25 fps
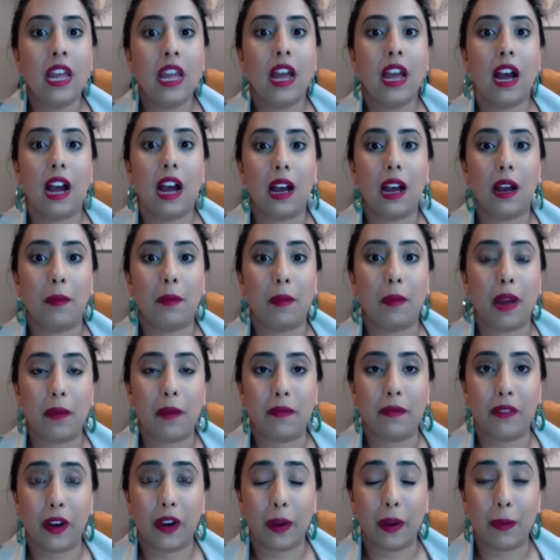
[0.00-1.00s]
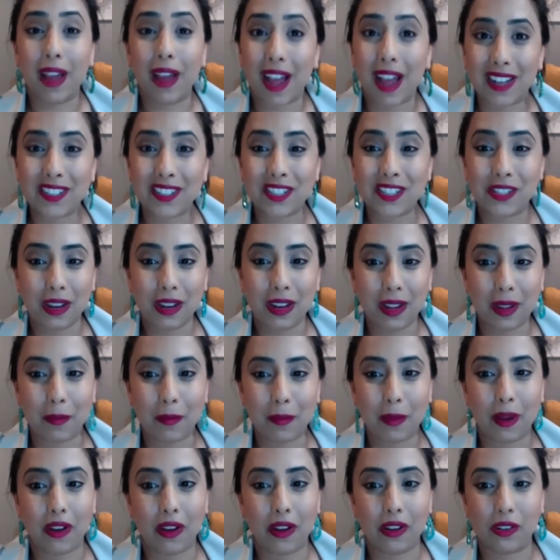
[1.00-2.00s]
Um, I'm very passionate
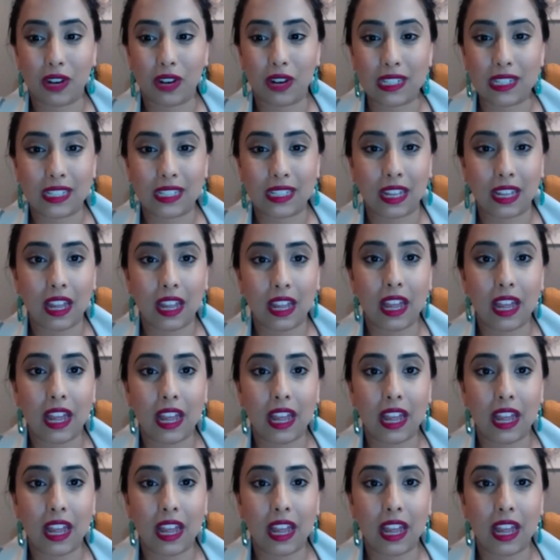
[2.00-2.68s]
about addressing it.